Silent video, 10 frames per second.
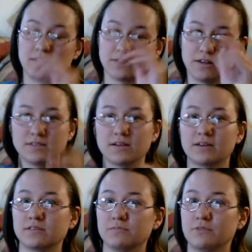The sonnet
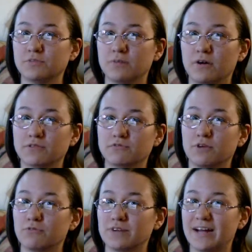cycles that most poets
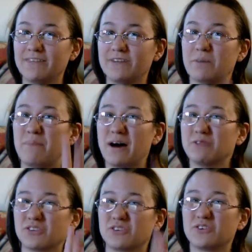wrote were not even
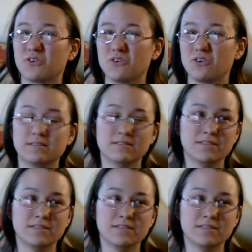about the girl.